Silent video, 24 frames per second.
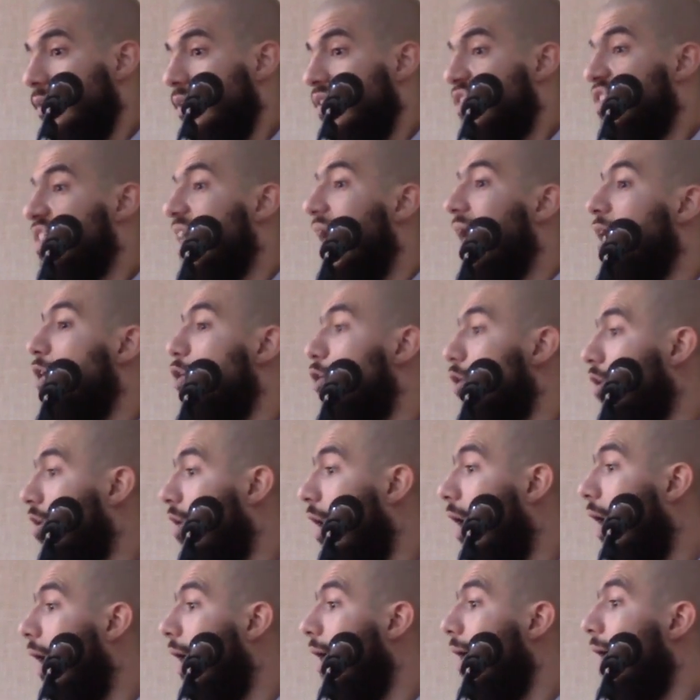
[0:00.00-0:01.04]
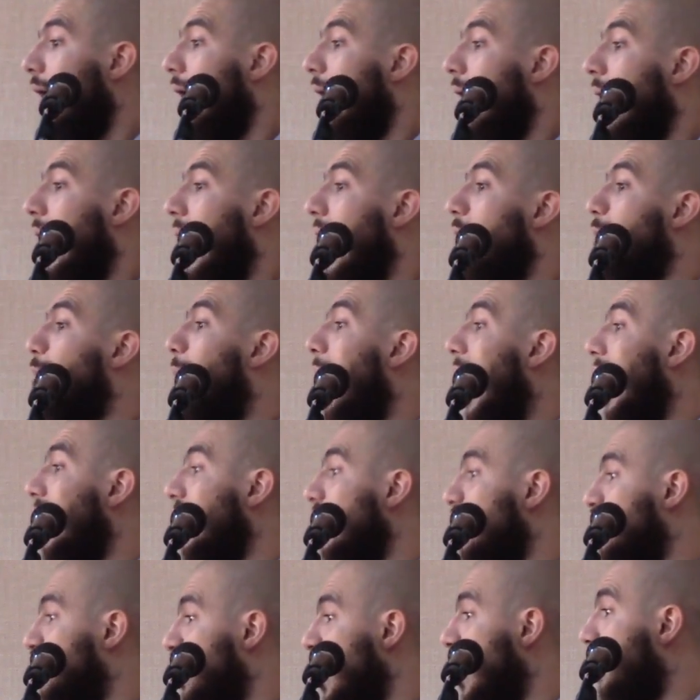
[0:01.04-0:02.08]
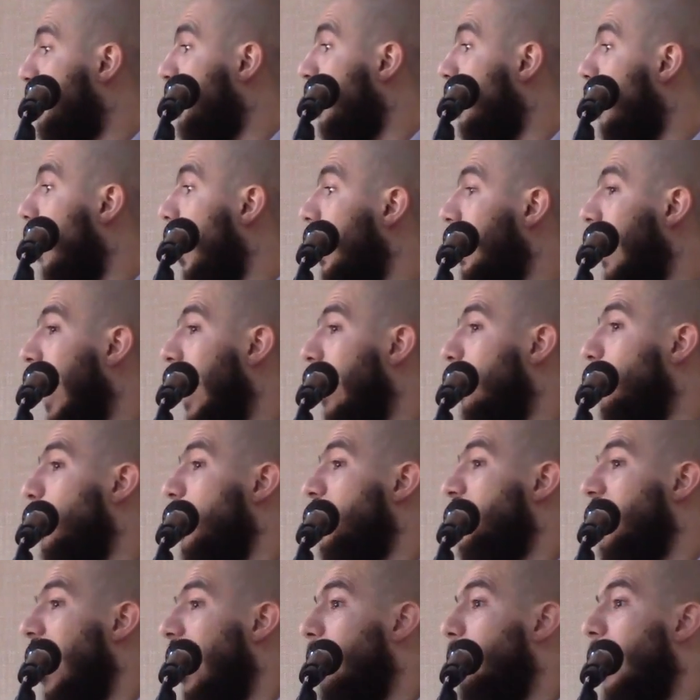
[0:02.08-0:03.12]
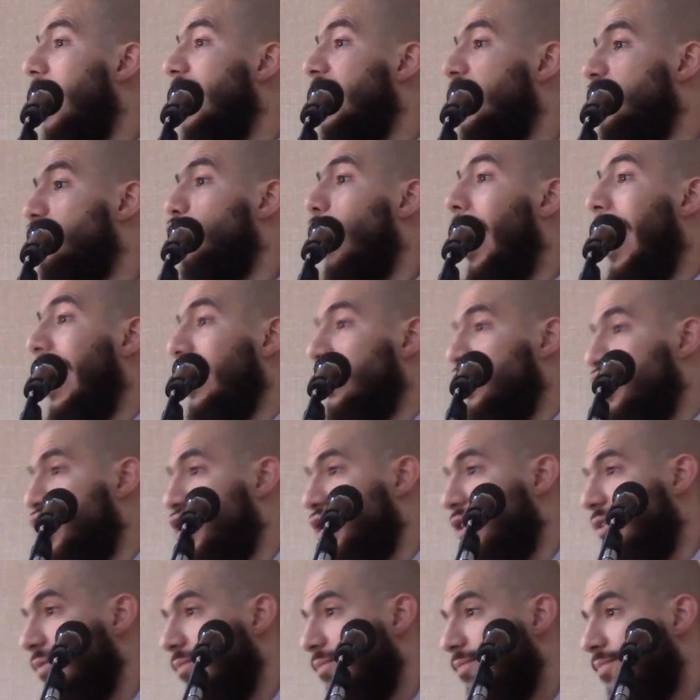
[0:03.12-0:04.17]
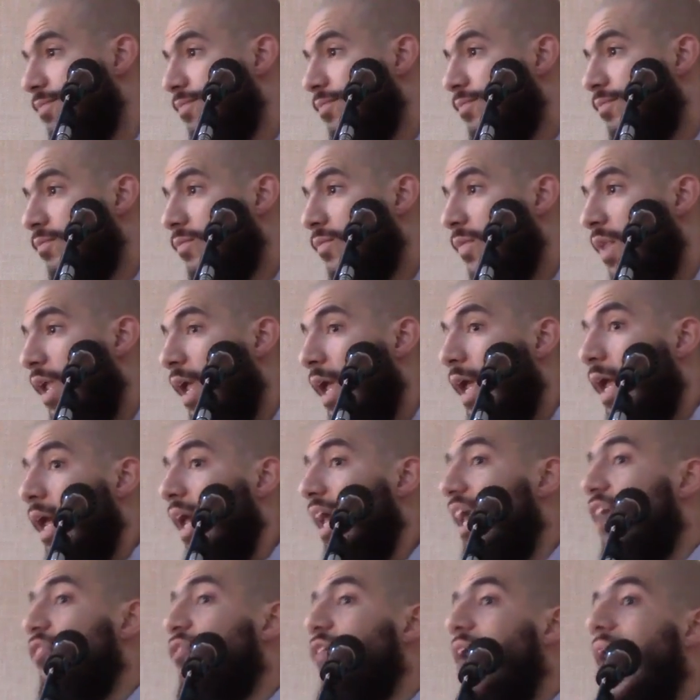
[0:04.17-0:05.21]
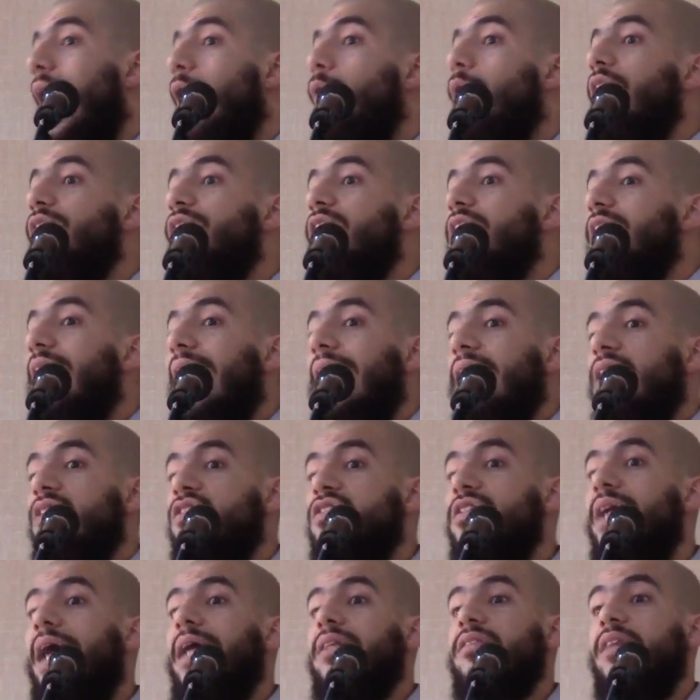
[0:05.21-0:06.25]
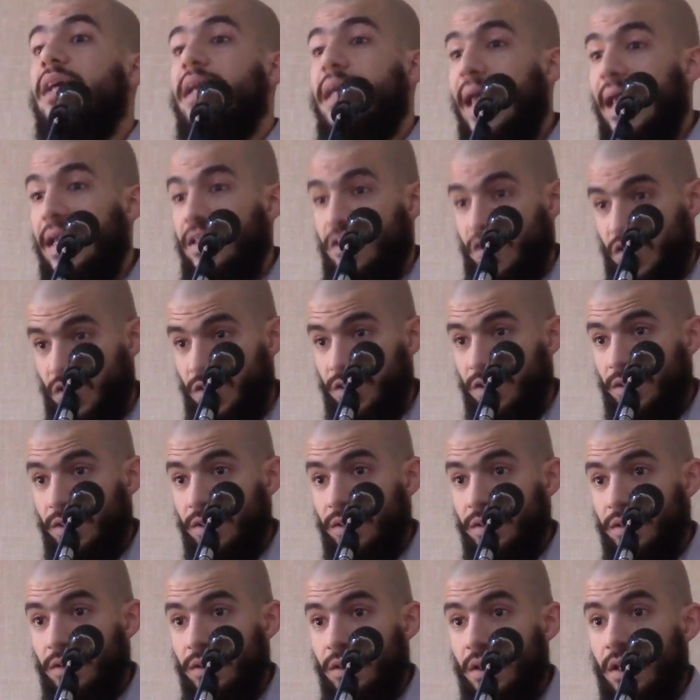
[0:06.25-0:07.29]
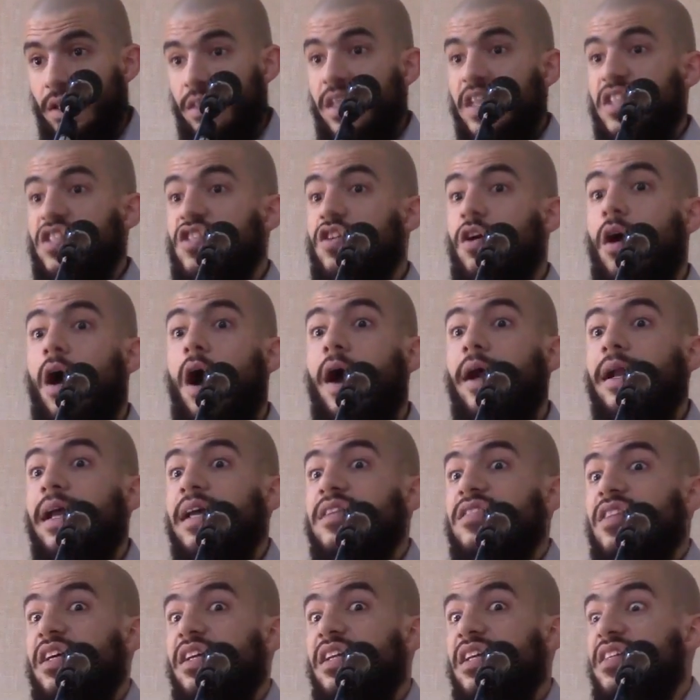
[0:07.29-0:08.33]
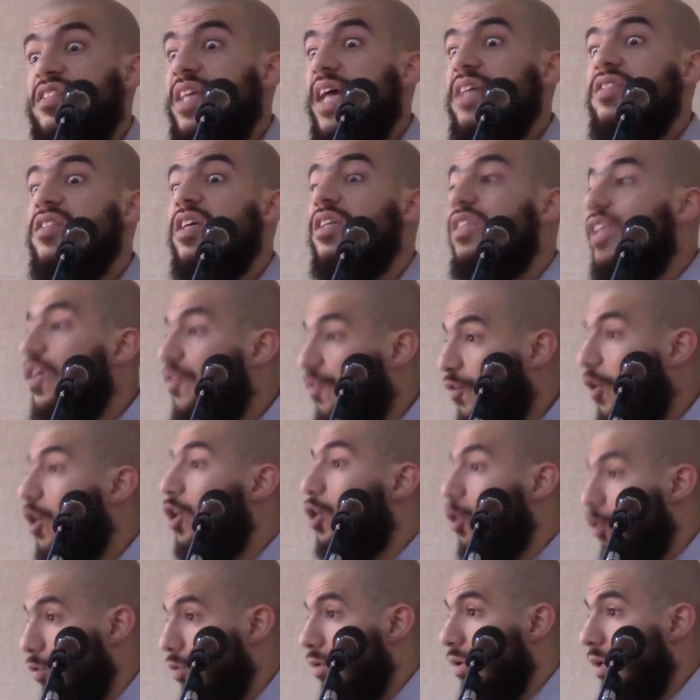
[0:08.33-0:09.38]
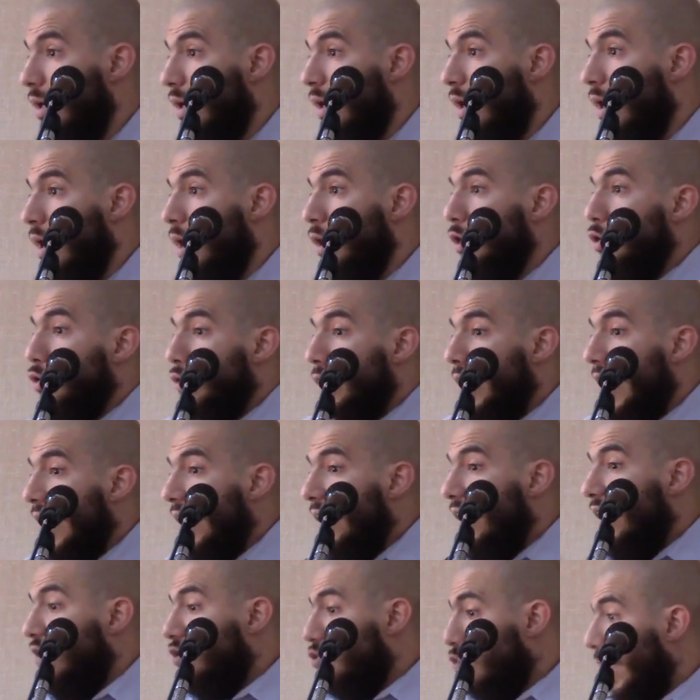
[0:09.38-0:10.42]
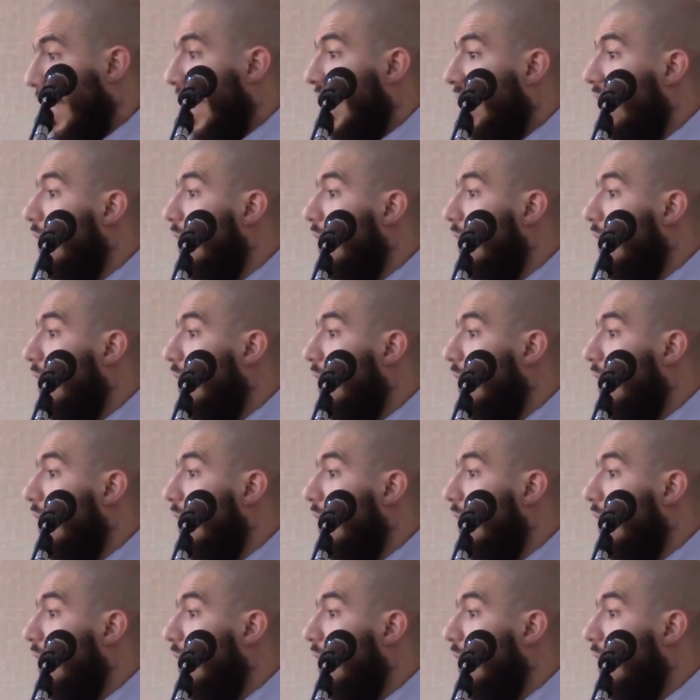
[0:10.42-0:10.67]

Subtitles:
sell your car and buy a cheaper one and with that money do Hajj. If, however, that is not the case, this car is a necessity for you. You need it to get